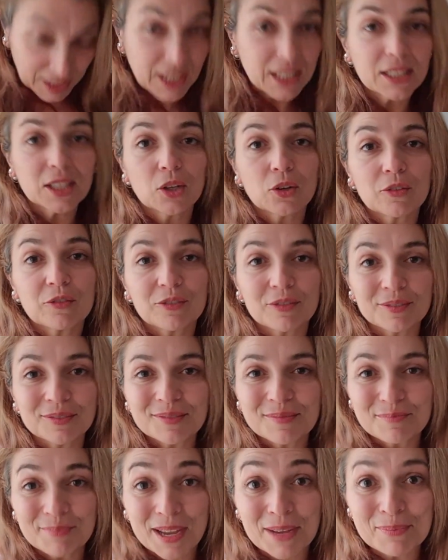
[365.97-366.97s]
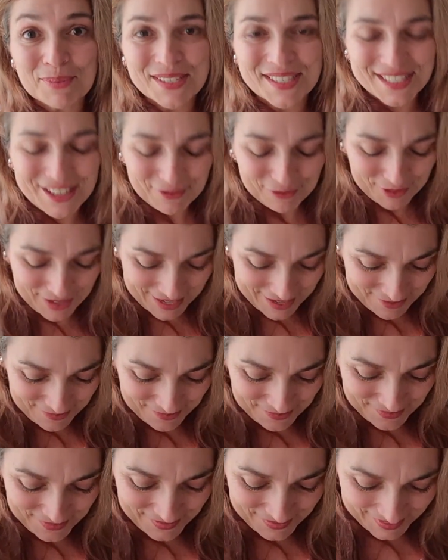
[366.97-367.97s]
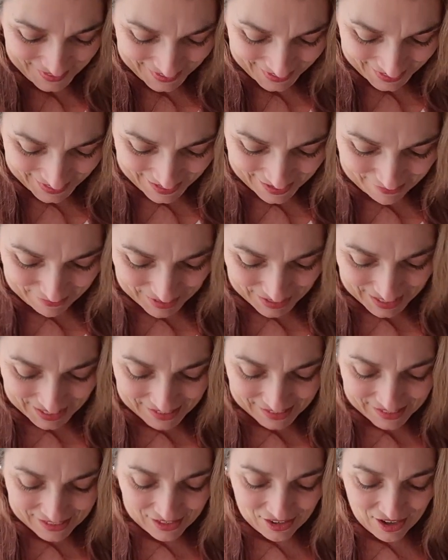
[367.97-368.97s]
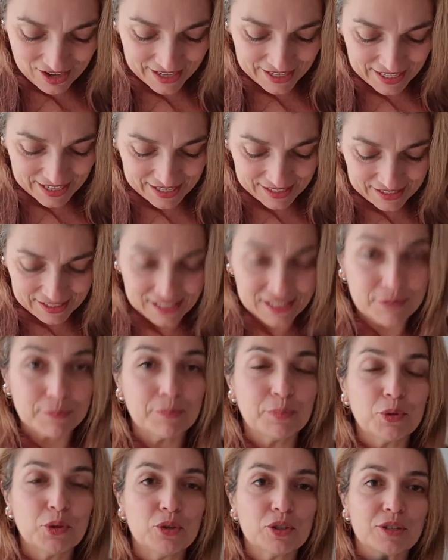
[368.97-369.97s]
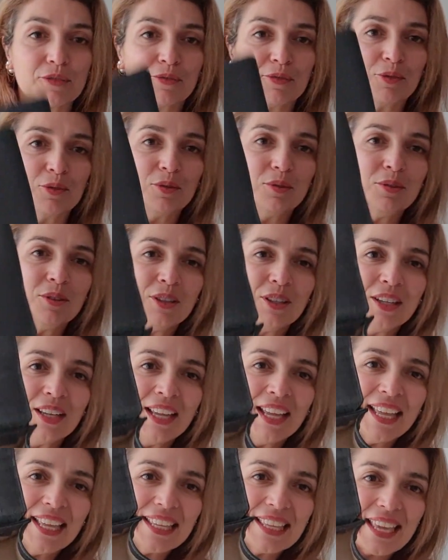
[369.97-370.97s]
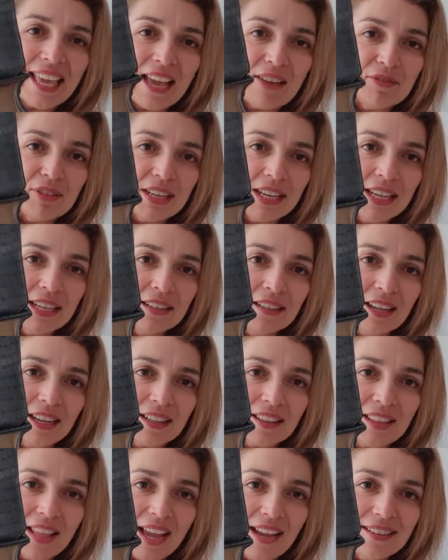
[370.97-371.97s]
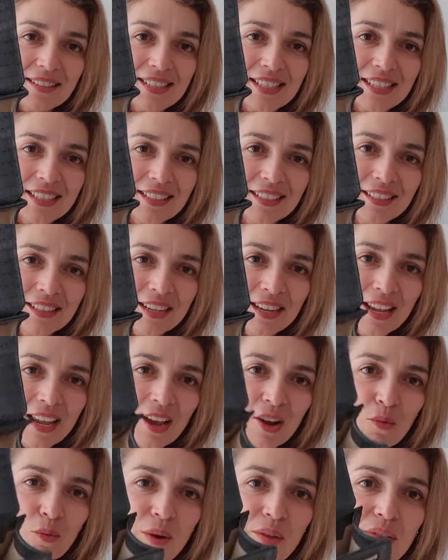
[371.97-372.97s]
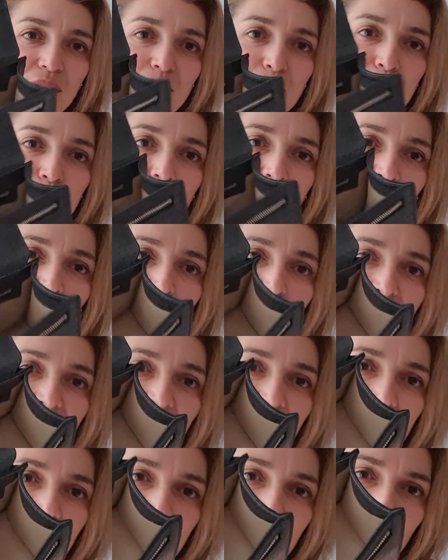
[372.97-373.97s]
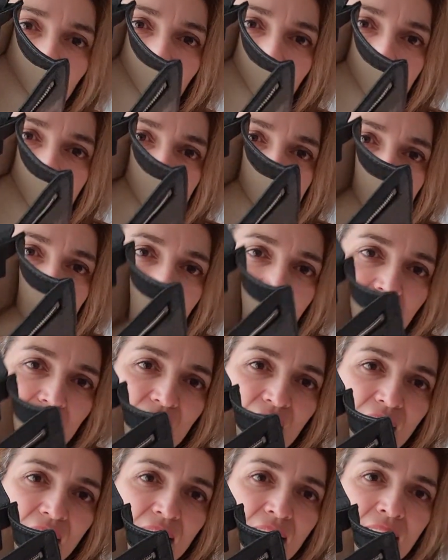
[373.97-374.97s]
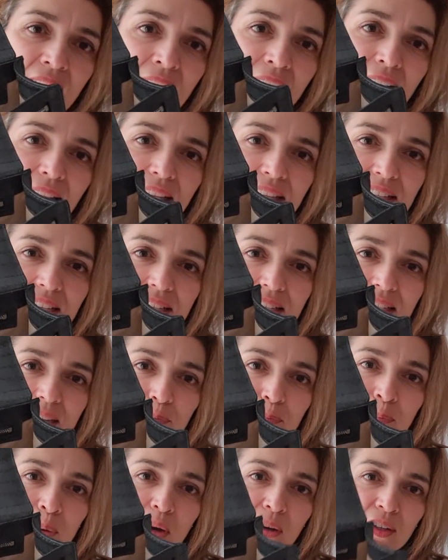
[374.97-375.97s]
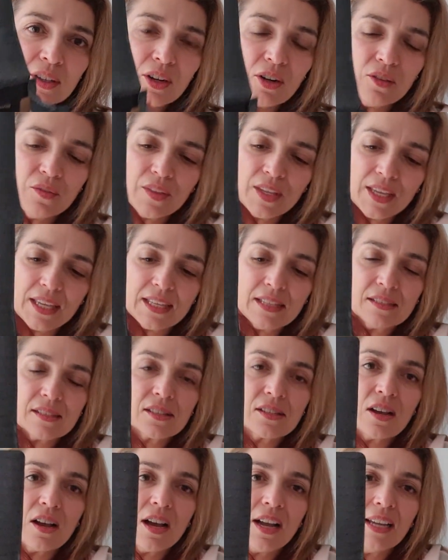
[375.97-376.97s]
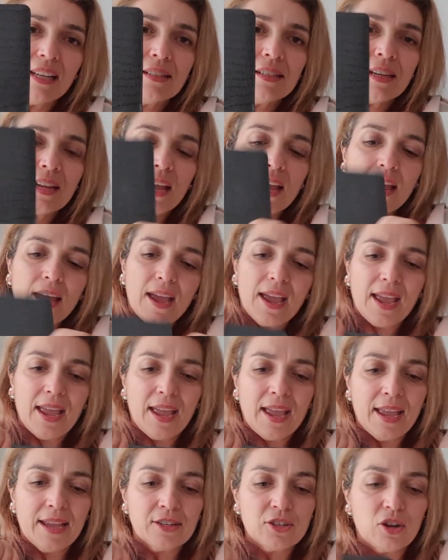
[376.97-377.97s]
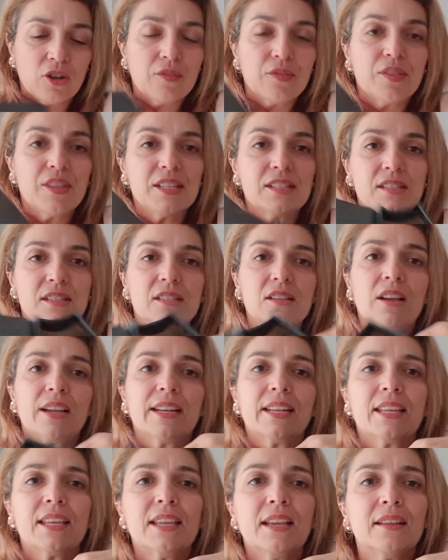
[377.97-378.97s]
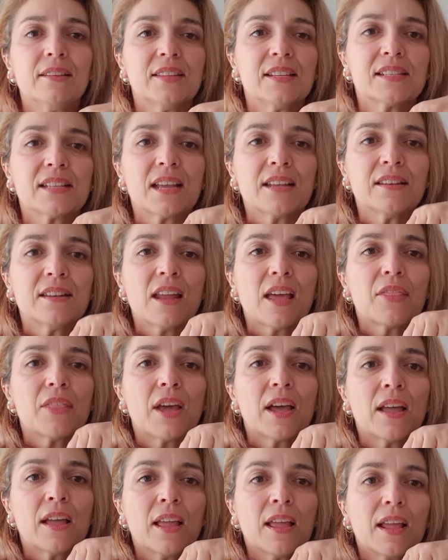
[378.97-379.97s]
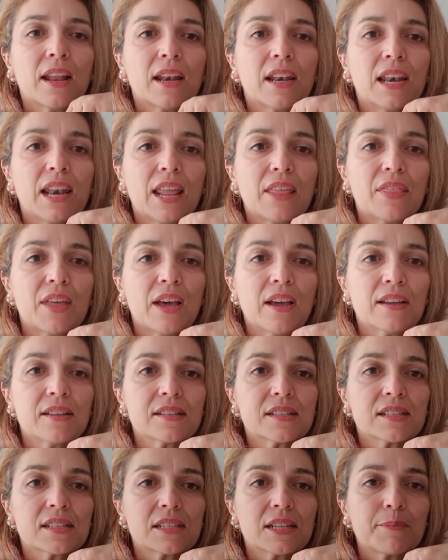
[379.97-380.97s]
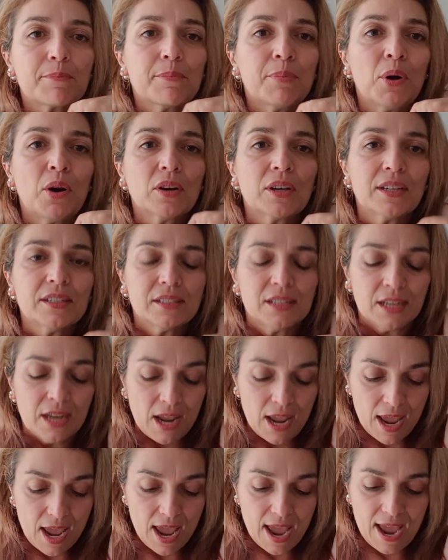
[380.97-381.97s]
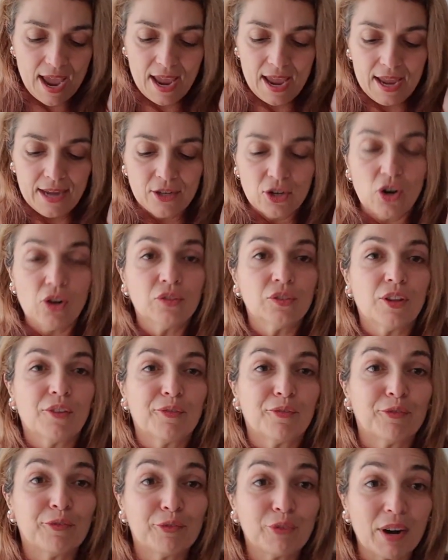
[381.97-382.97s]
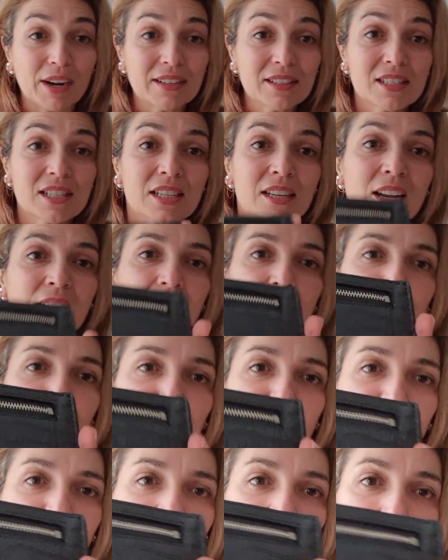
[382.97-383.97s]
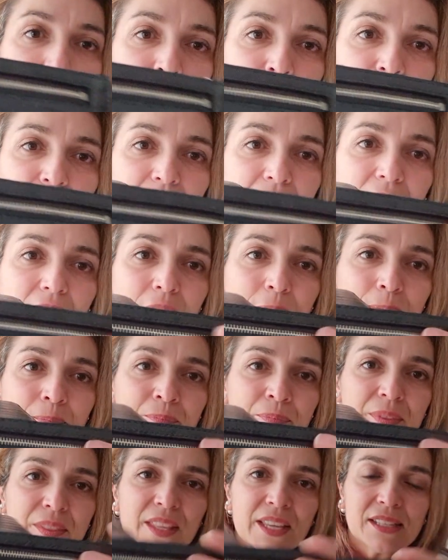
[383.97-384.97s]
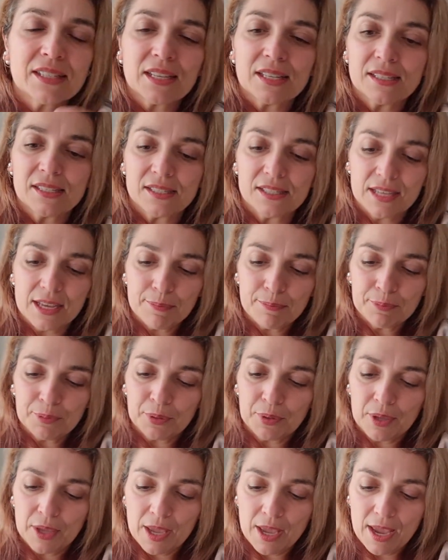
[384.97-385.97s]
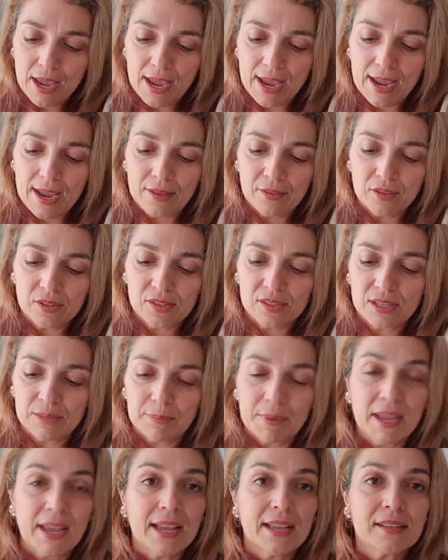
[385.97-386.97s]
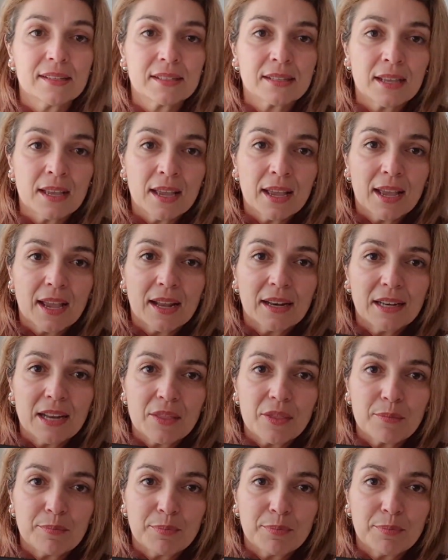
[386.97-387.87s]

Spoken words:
a lot of paper stuffing. The inside is this beautiful cavity like that, with the beautiful calico inside there. There's a zip pocket on the inside, and on this side here there's another leather slip pocket, and on the front flap here there's a zip, and the zip has a leather